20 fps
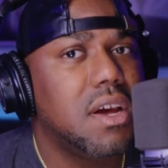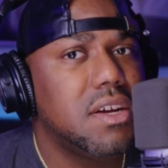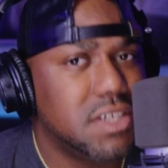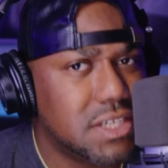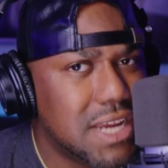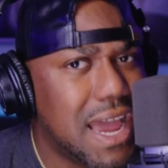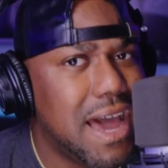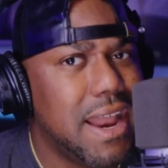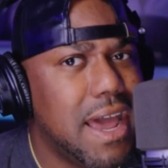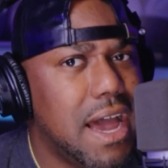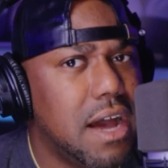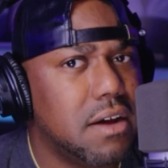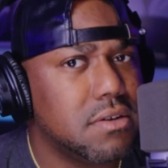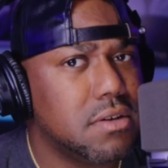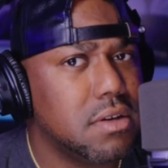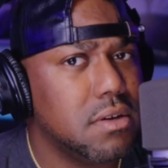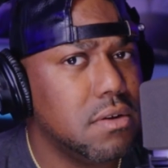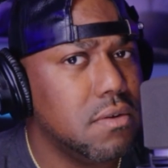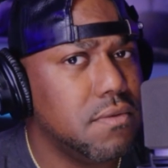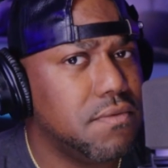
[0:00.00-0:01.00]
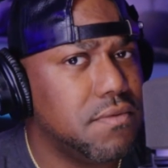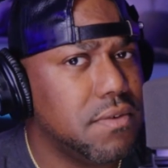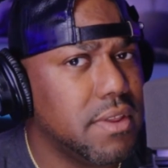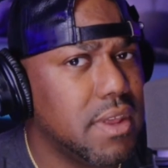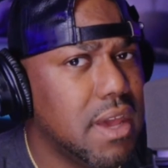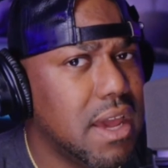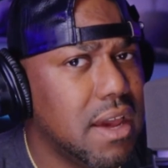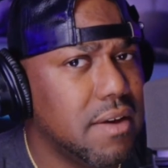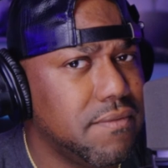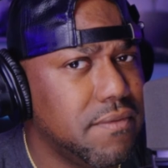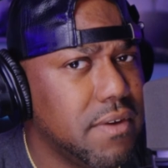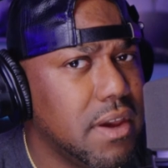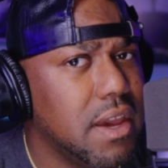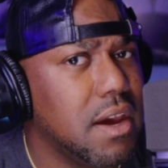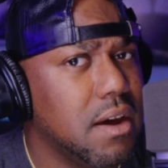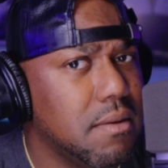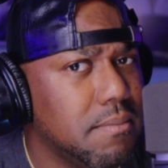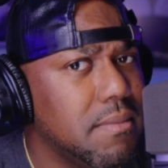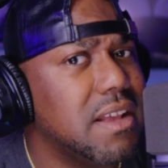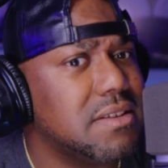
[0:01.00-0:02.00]
Shout out to you for that,
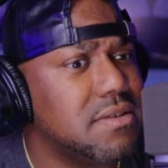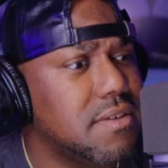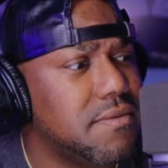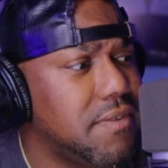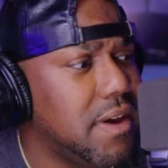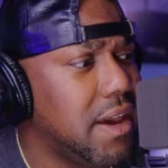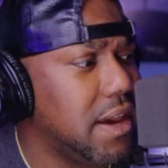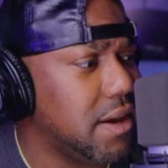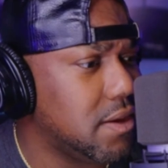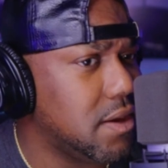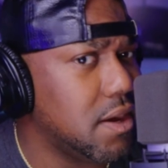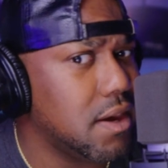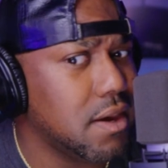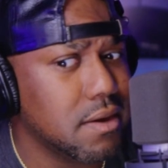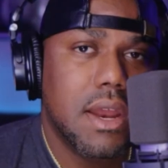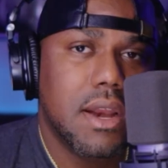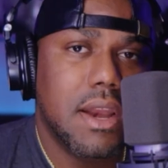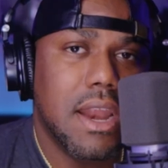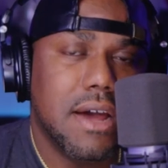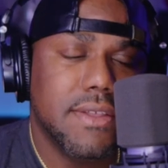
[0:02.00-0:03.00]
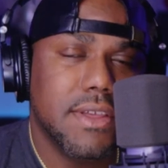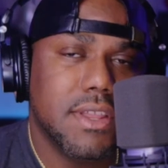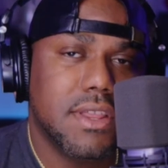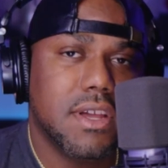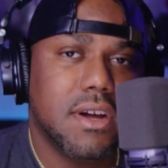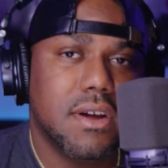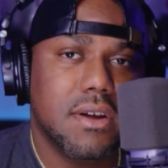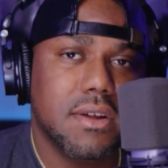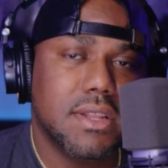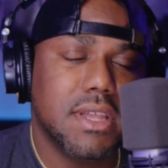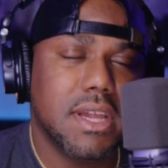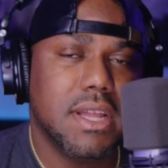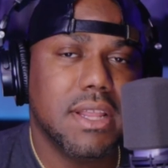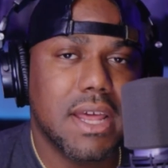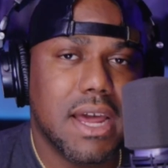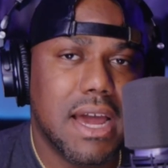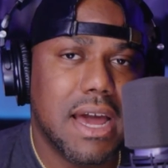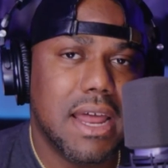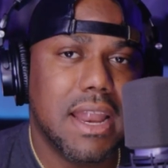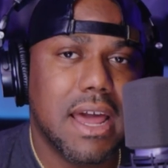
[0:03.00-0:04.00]
fam. That's a fact, yeah. Now, the third thing that
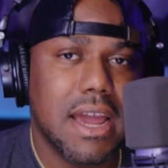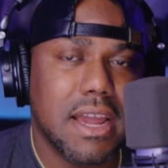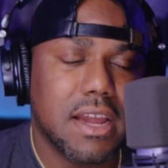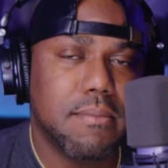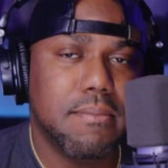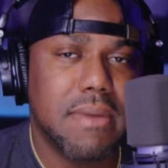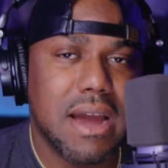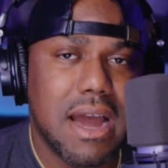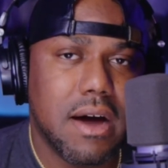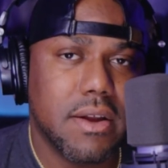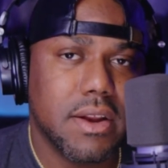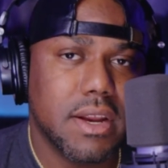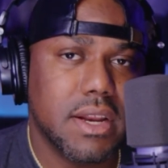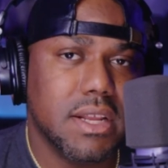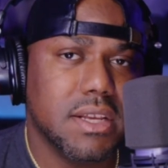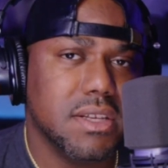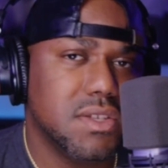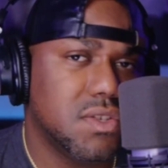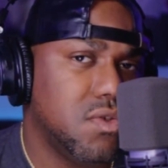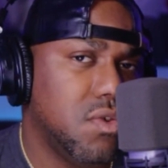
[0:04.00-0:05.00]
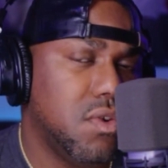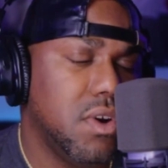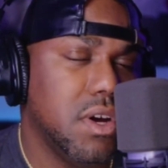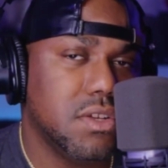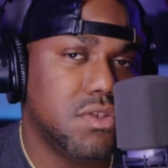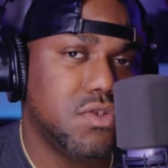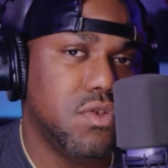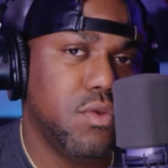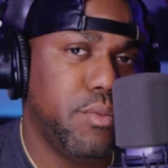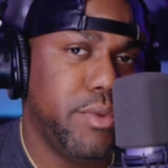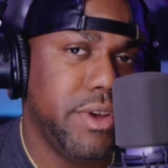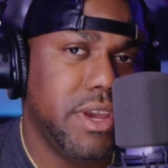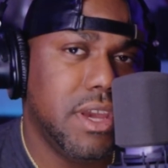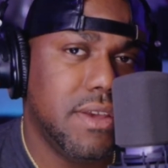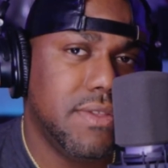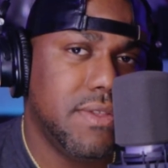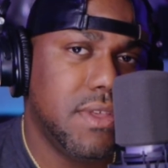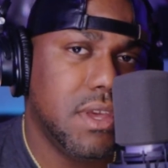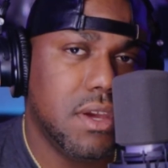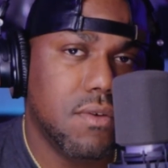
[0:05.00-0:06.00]
I like about it is going to be
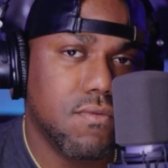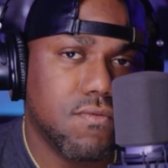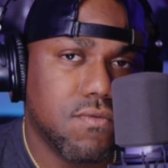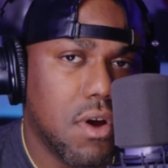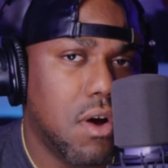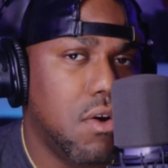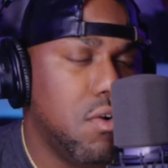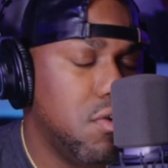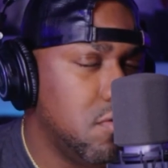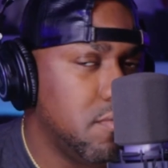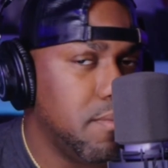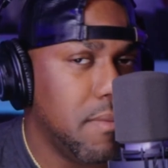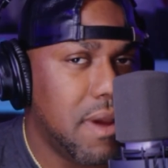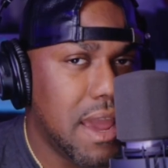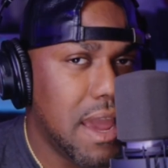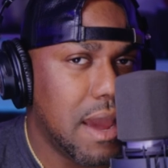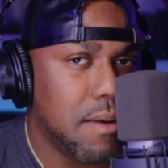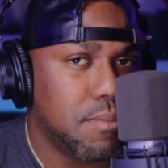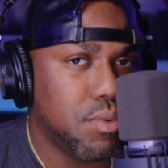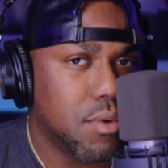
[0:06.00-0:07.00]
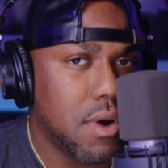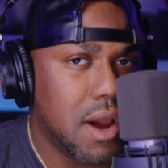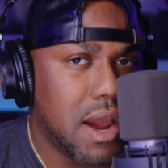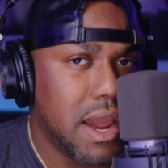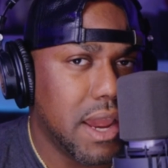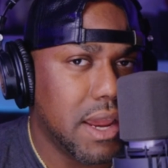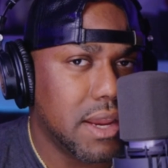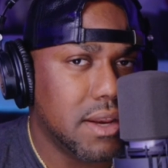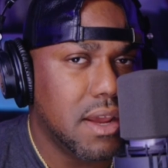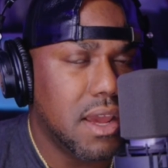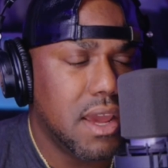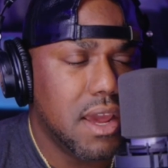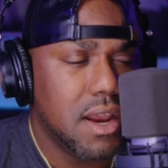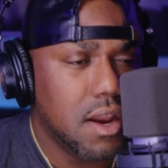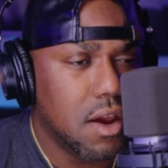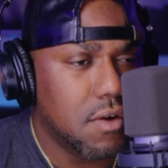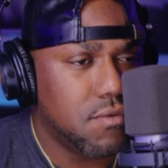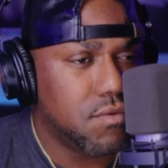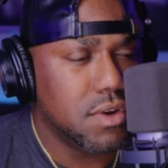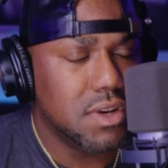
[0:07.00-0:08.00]
the roadmap, right?
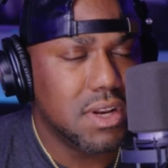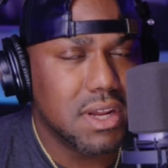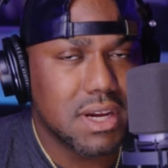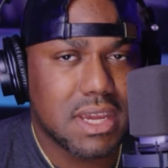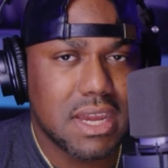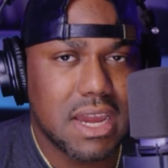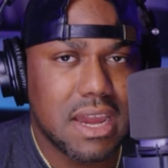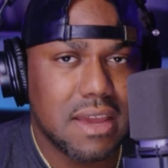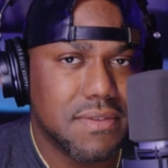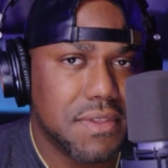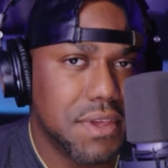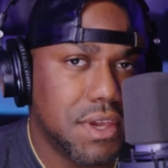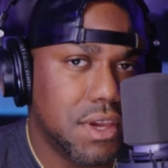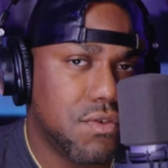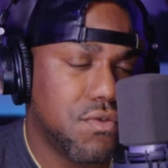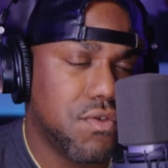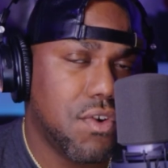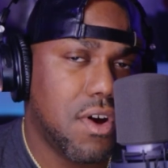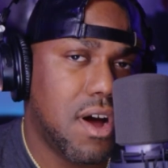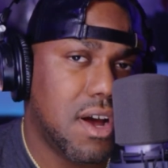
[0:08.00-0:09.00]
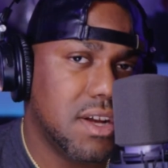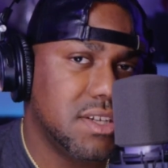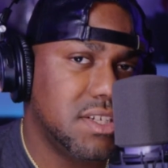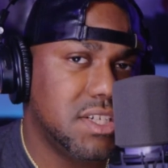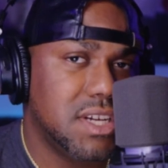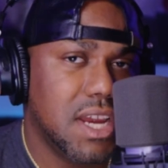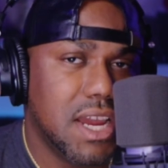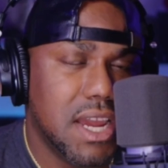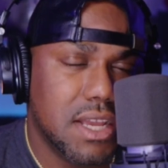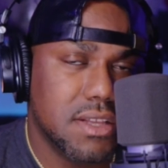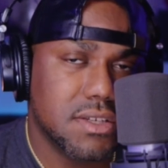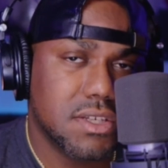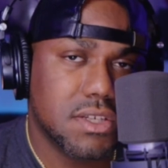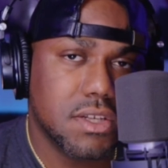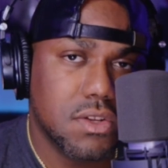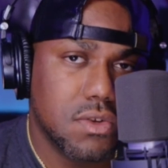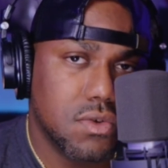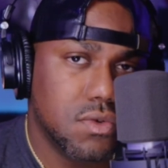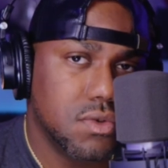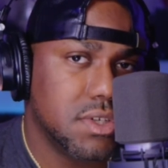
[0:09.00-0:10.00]
Now, if we look at the cross chain
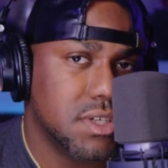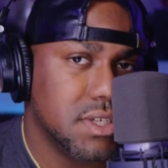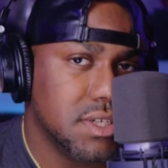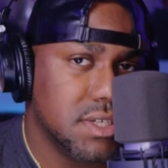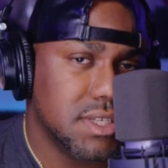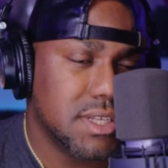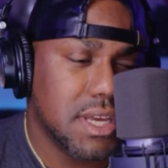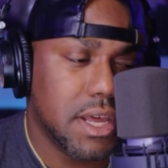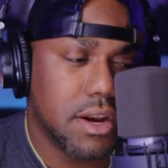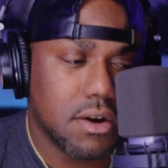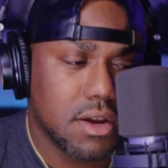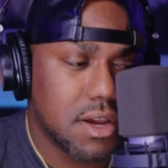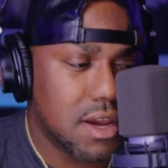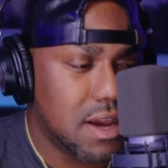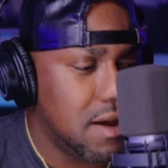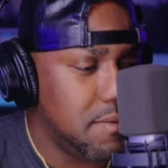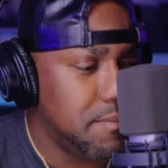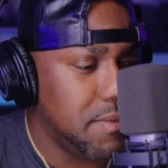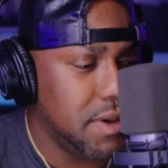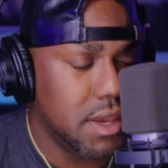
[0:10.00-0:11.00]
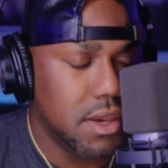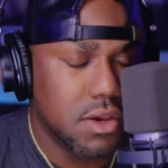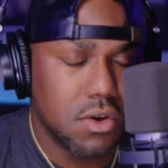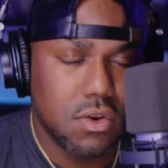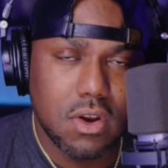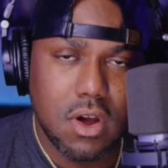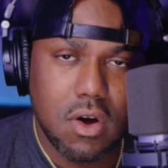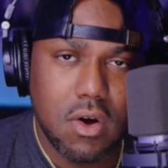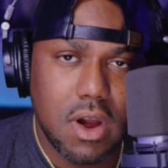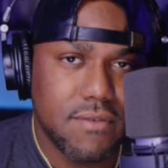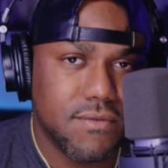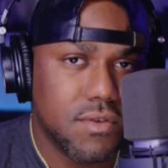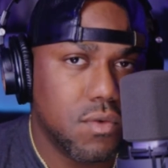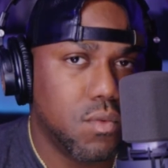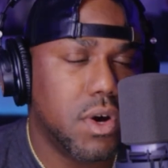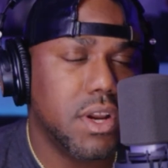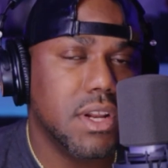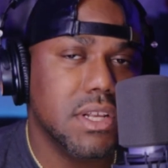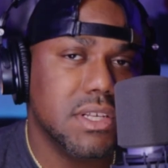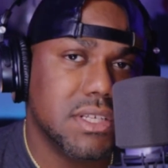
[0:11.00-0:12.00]
solutions that are coming, you know,
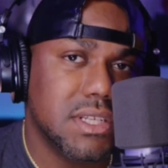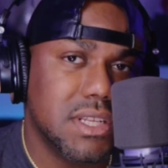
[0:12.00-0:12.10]
everyone is